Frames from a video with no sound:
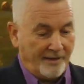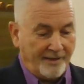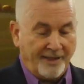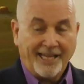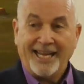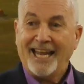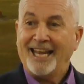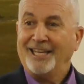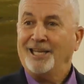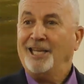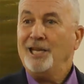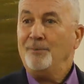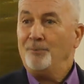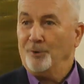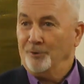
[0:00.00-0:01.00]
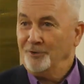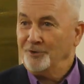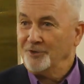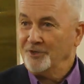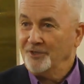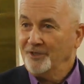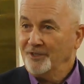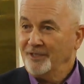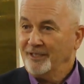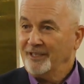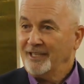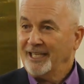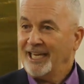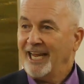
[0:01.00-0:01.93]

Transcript: they had keepers. They